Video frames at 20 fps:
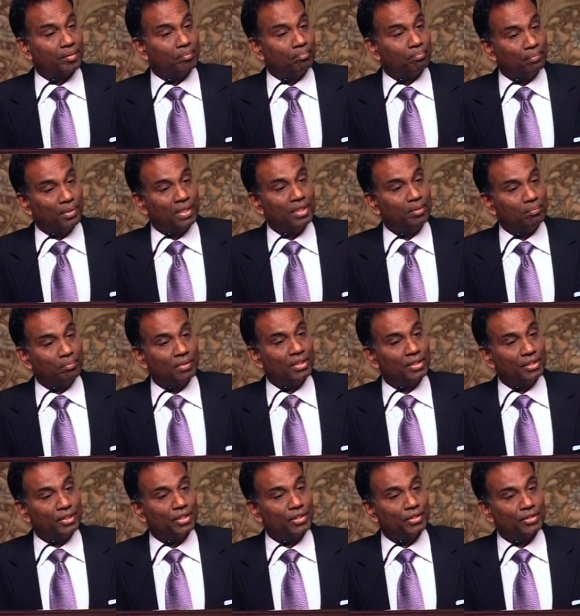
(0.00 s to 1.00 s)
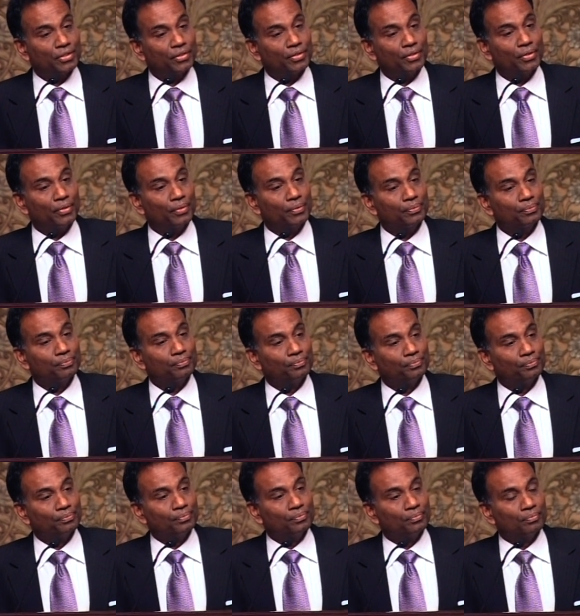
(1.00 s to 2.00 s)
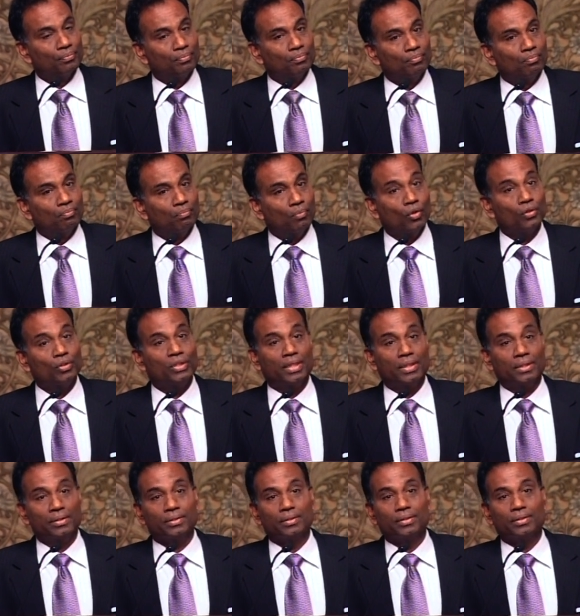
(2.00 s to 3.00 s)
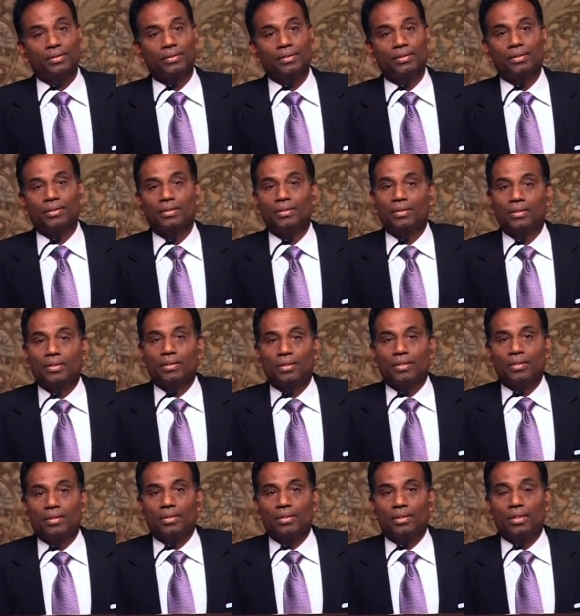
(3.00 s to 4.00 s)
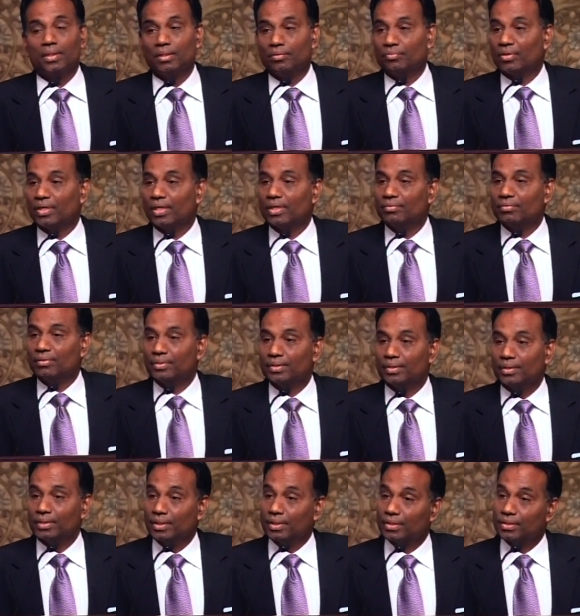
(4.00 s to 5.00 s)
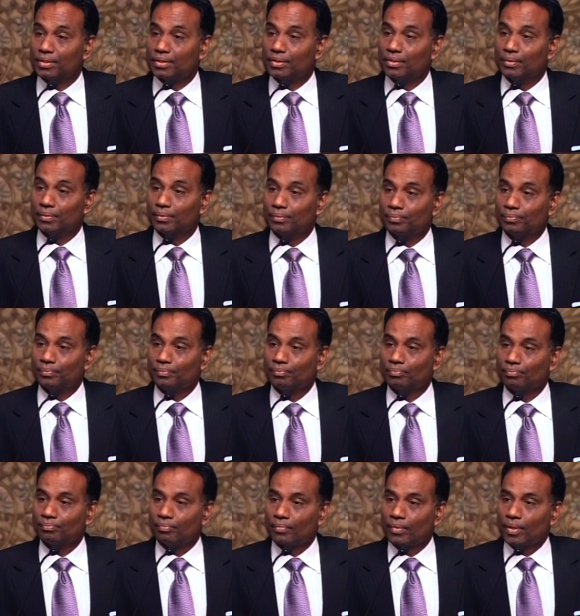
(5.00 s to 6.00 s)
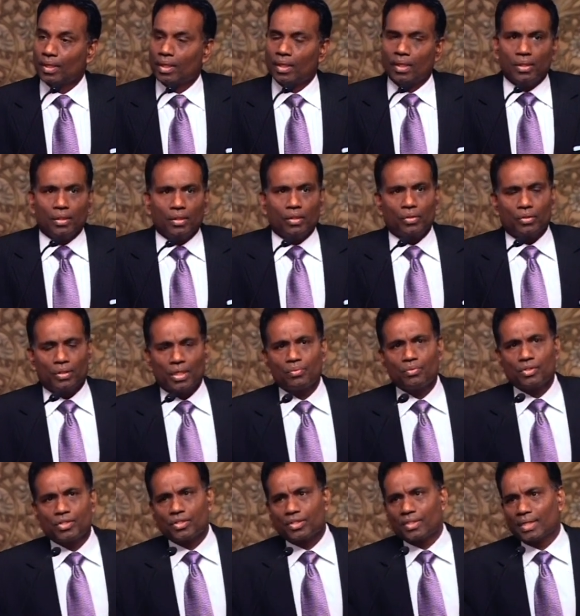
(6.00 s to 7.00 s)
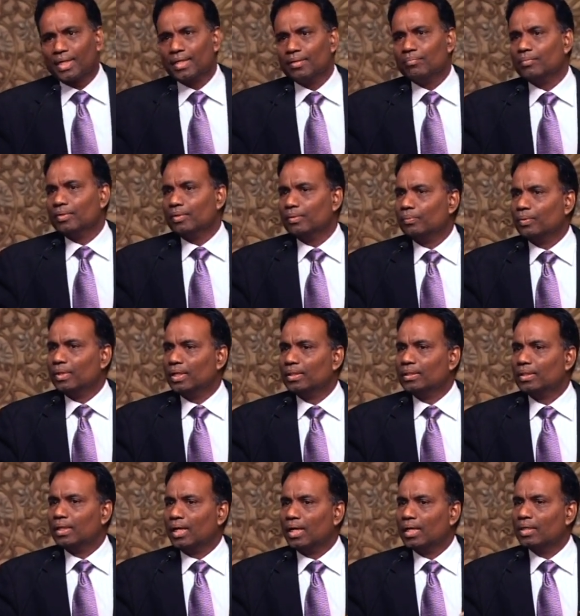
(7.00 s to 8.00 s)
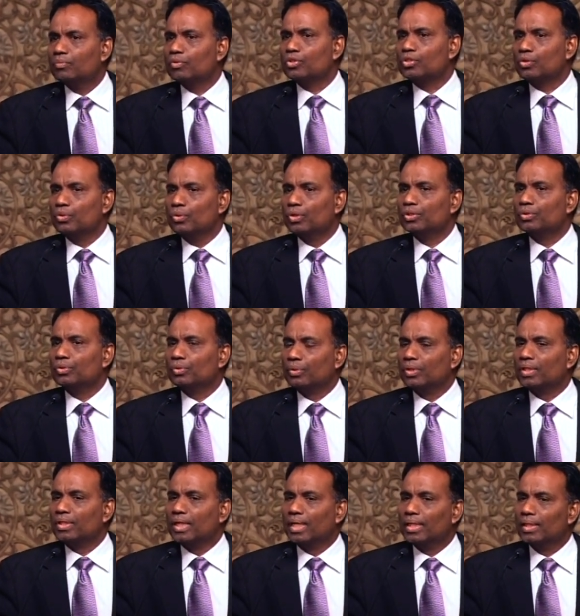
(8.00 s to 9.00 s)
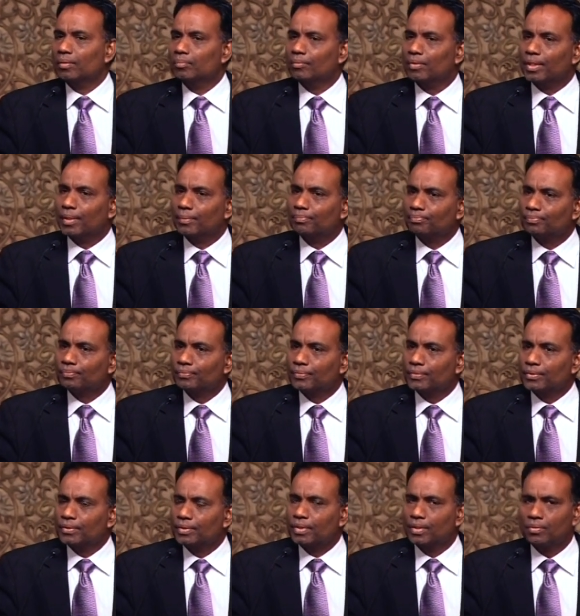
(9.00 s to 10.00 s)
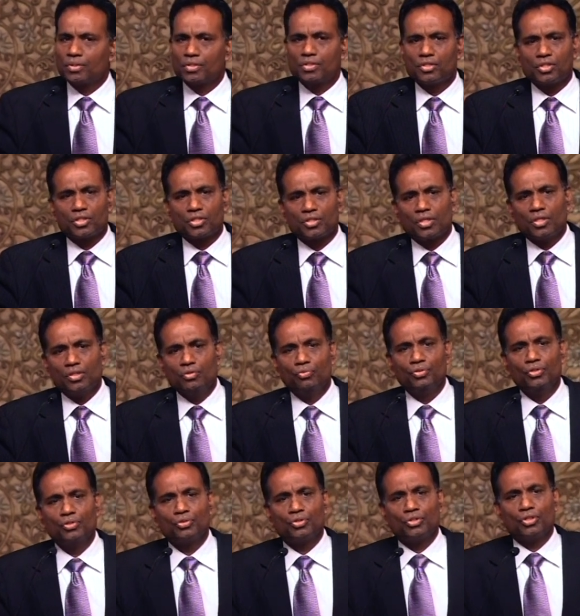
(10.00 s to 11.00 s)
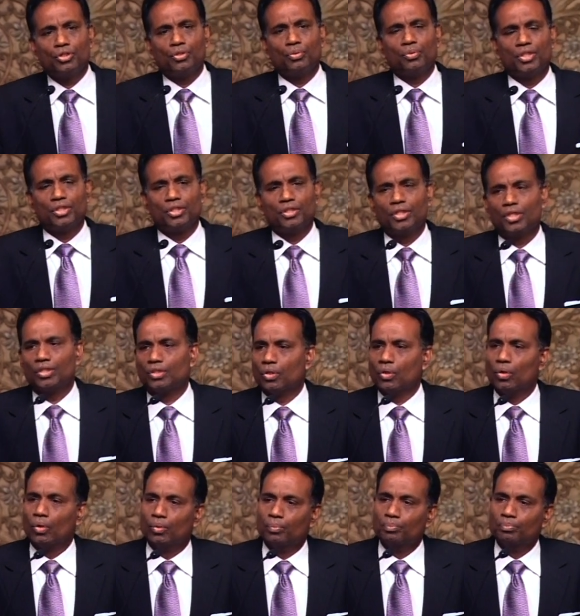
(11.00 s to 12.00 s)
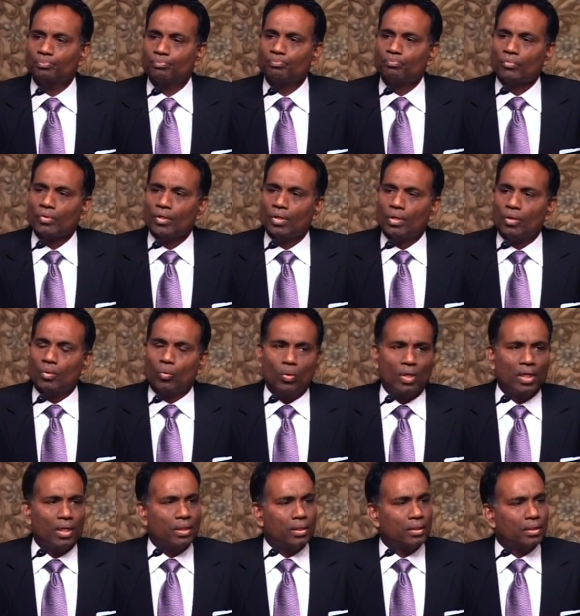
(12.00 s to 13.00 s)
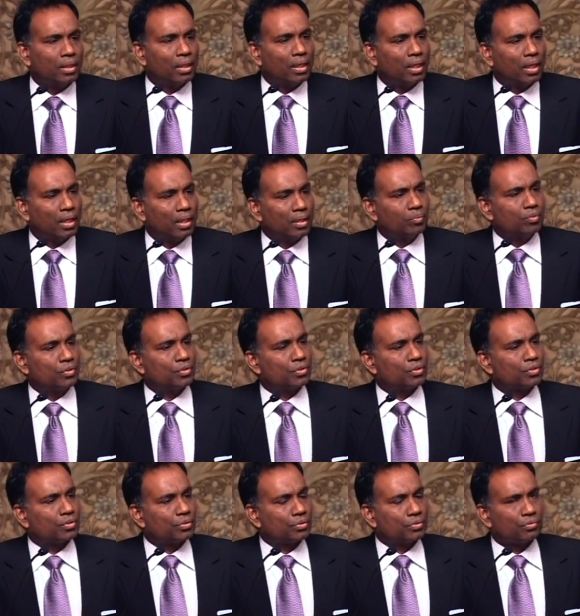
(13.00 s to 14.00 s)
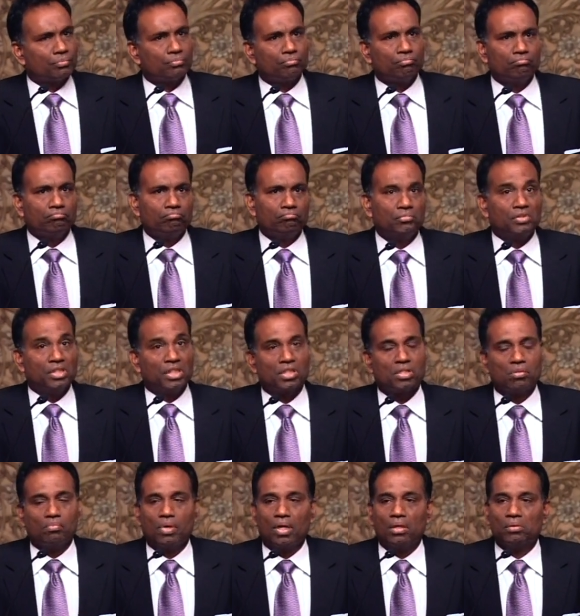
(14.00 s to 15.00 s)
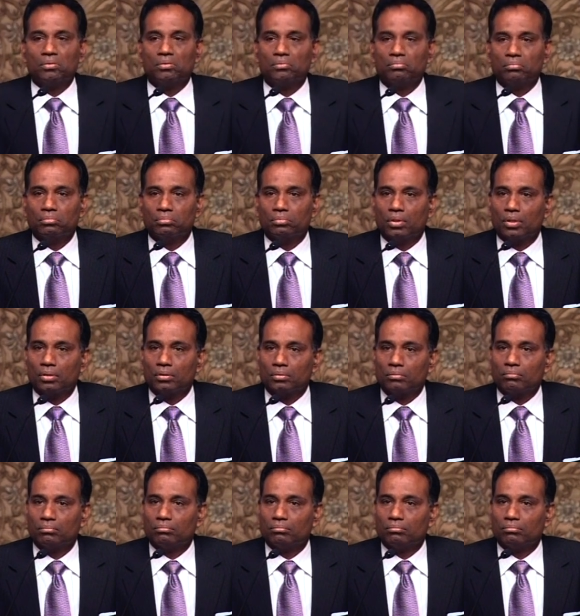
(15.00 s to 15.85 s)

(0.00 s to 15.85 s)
many, many years ago, more than 35 years ago. You know, that was the time when I was going through a dilemma. There was this confused situation at home where I was just about what